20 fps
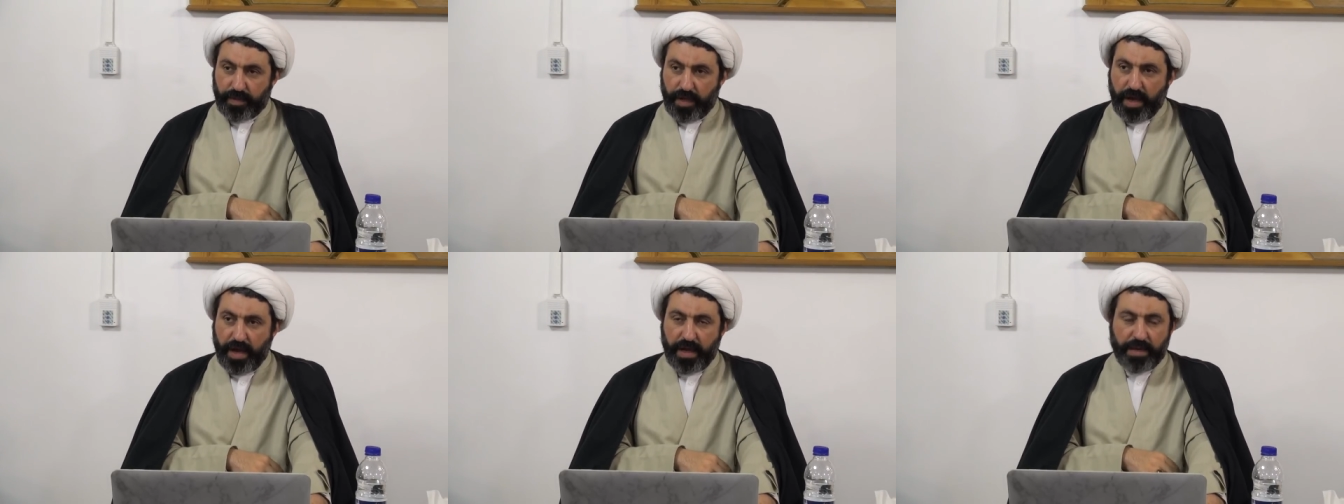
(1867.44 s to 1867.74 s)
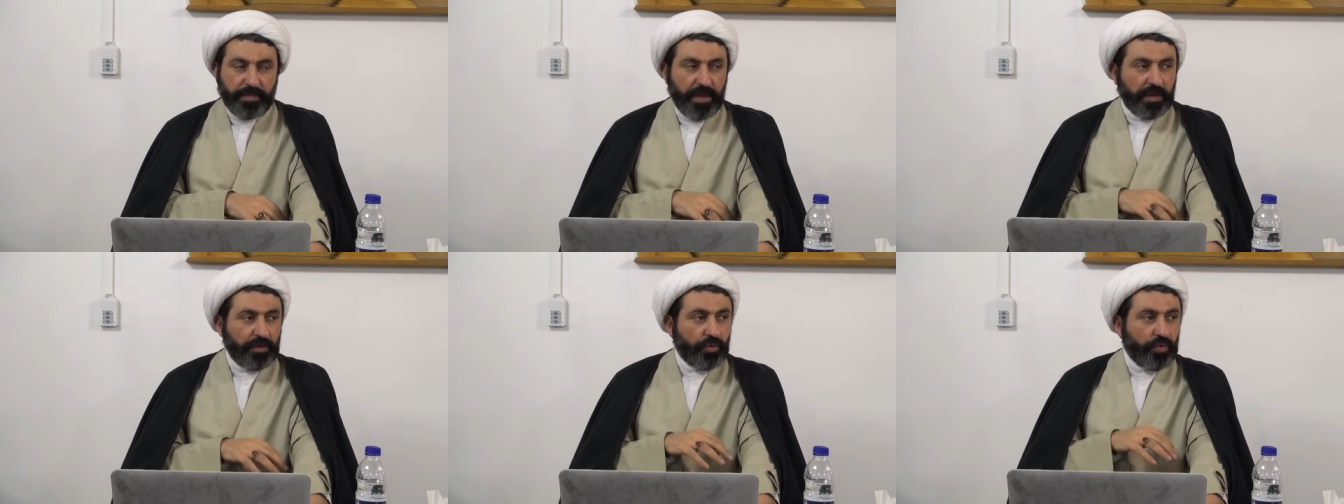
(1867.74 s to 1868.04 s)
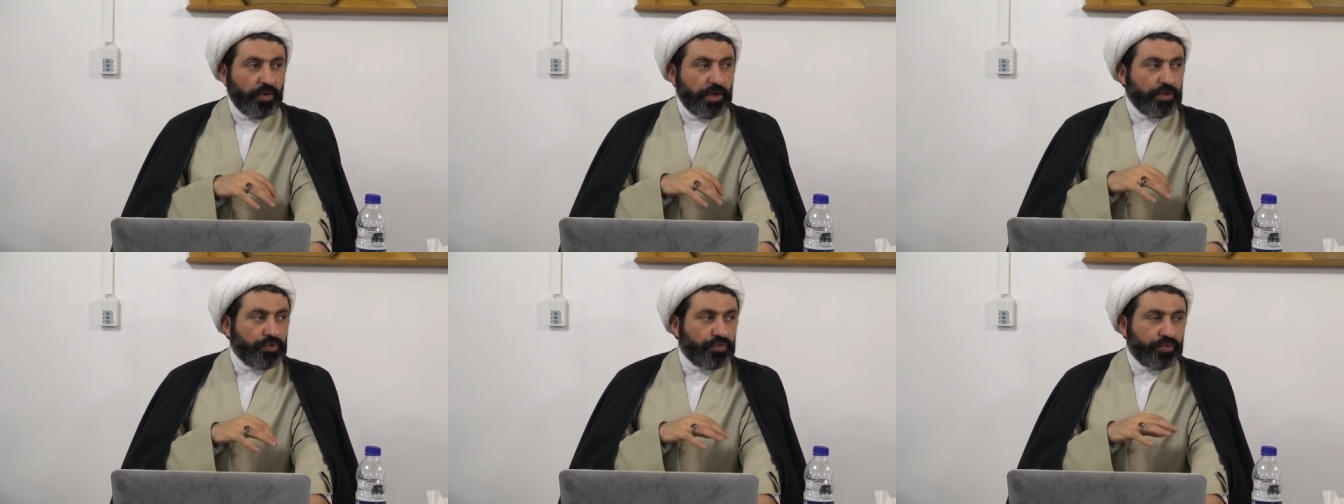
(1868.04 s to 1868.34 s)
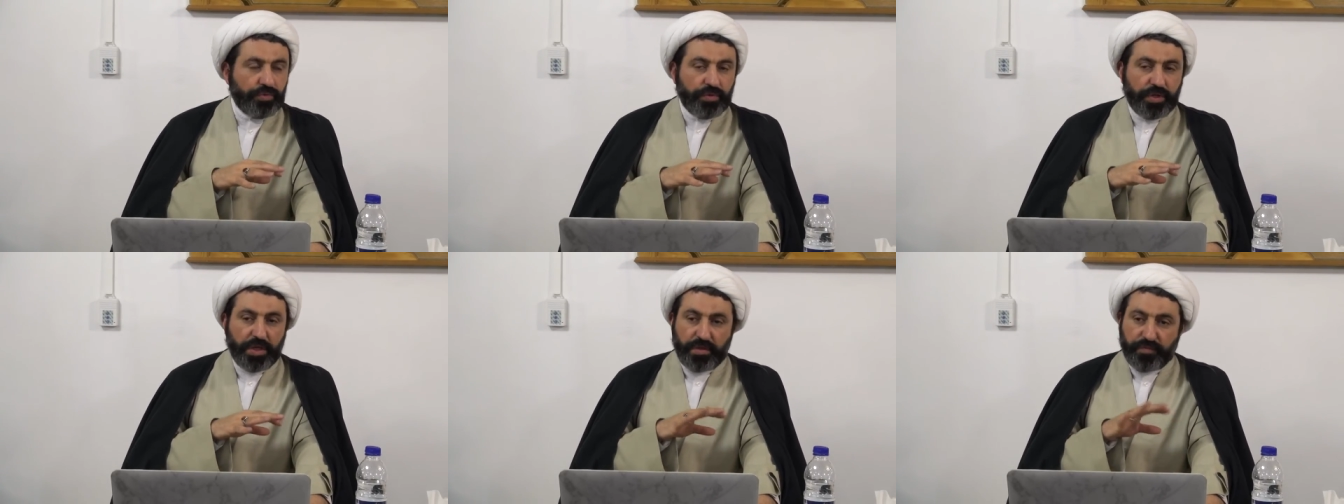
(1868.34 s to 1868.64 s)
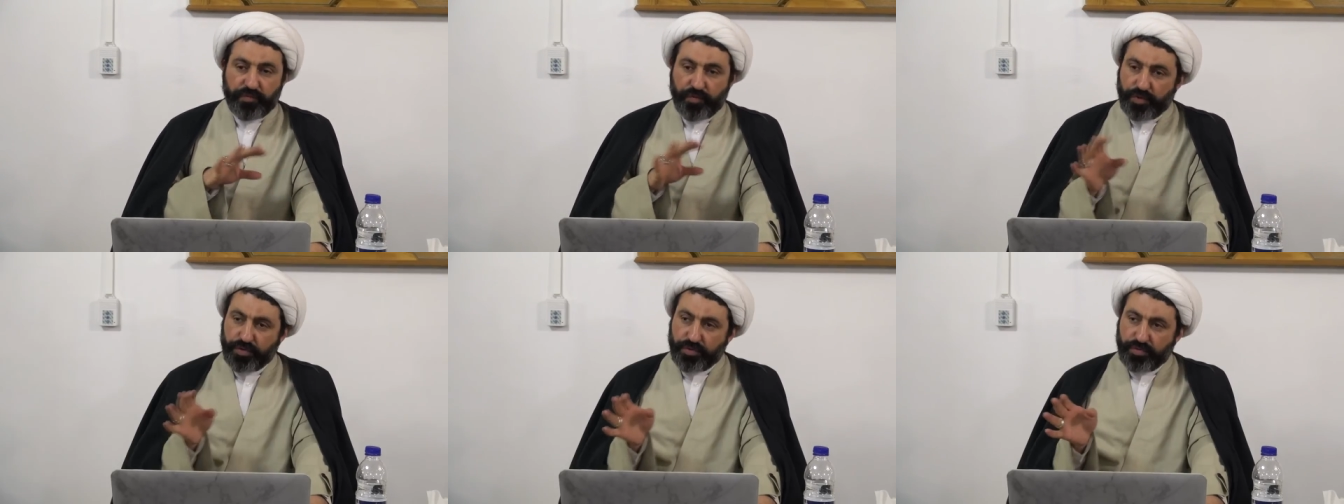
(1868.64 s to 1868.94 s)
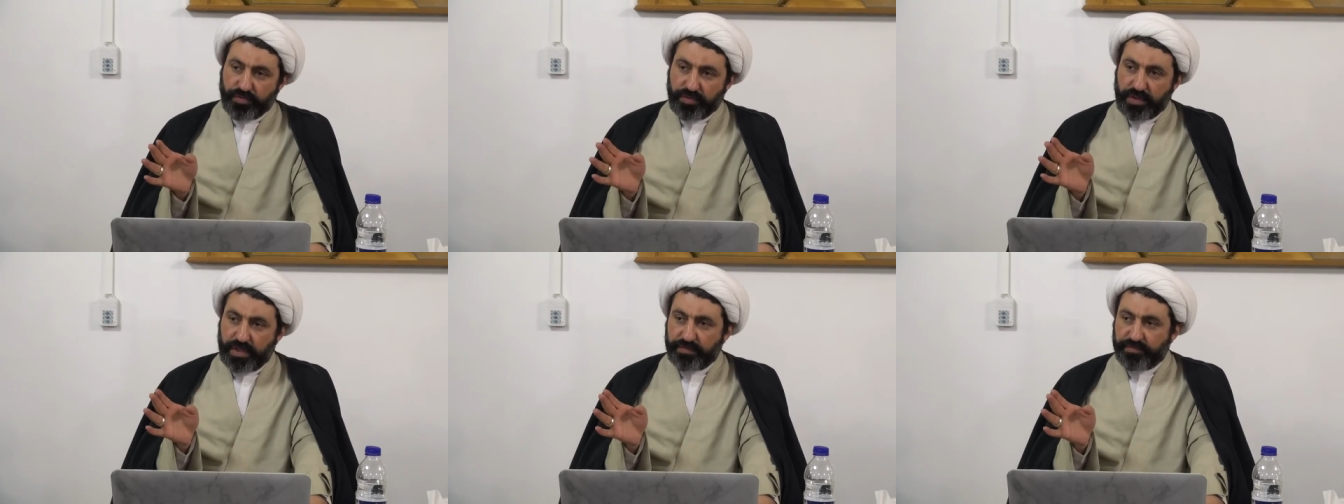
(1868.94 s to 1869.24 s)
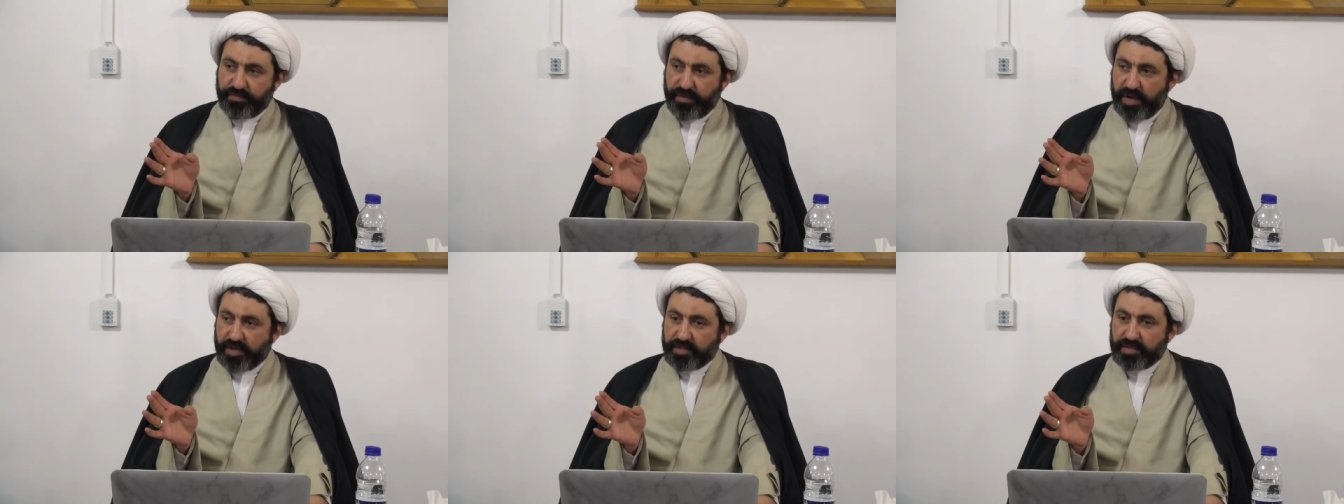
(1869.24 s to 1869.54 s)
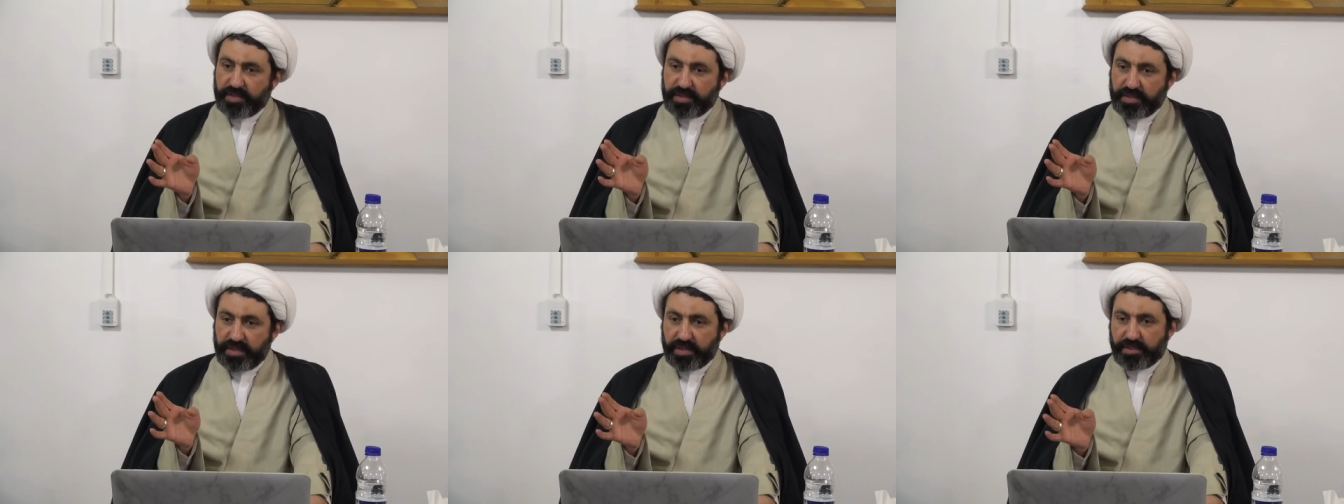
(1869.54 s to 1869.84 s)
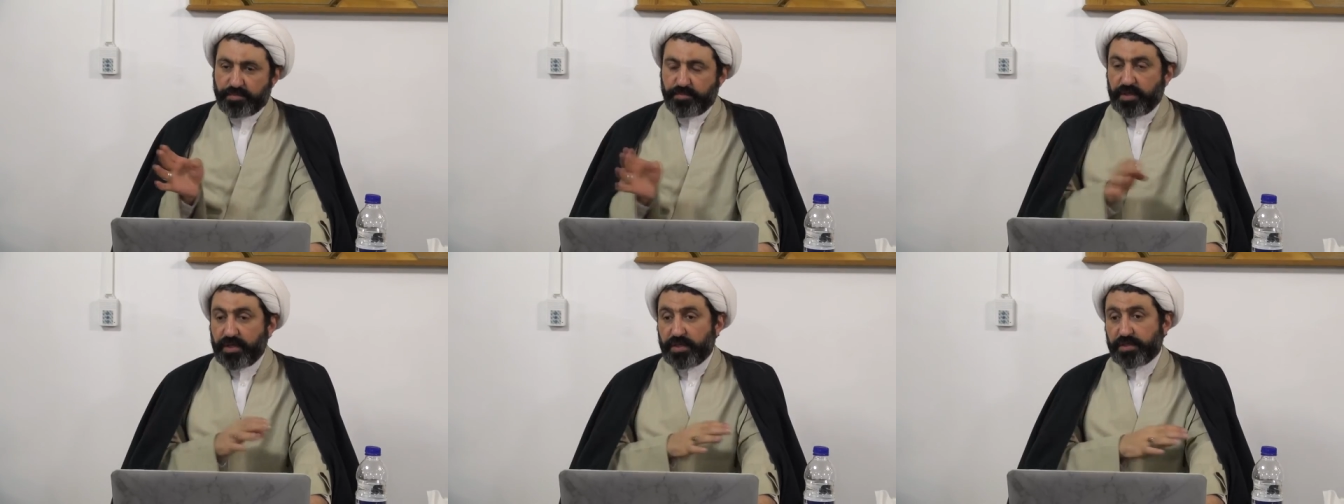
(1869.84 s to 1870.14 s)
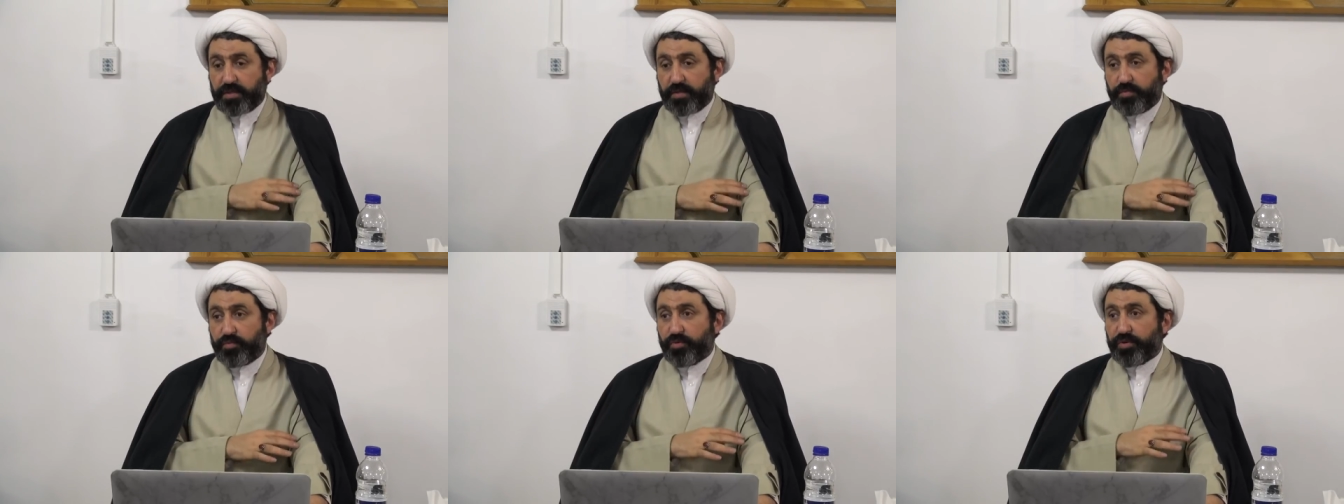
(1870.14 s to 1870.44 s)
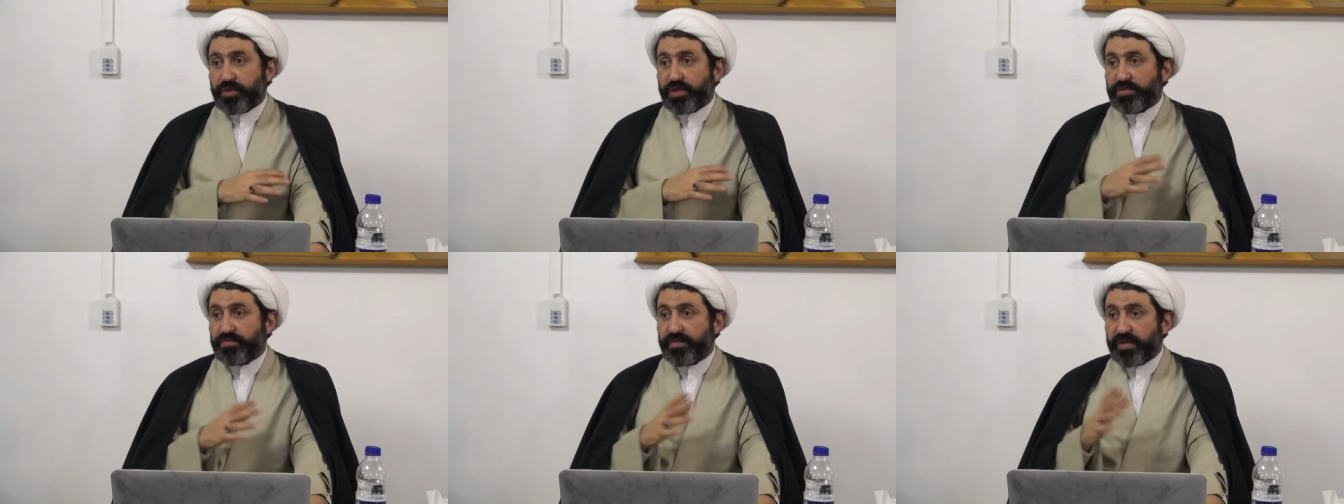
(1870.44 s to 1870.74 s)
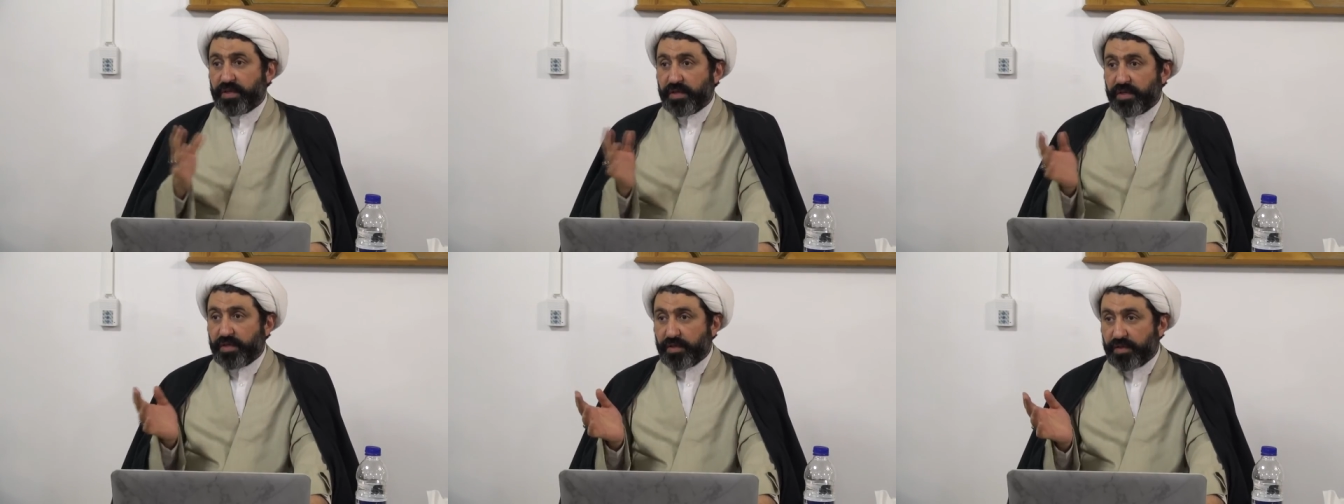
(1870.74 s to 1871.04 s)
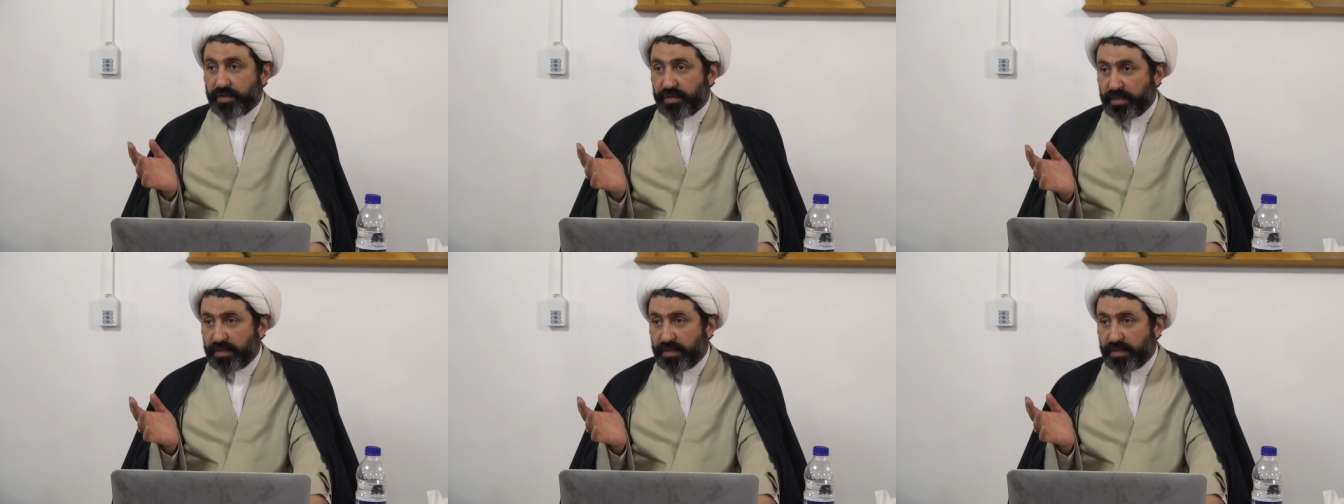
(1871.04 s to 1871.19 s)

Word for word: I'm not going to read for you the Farsi text because the book is very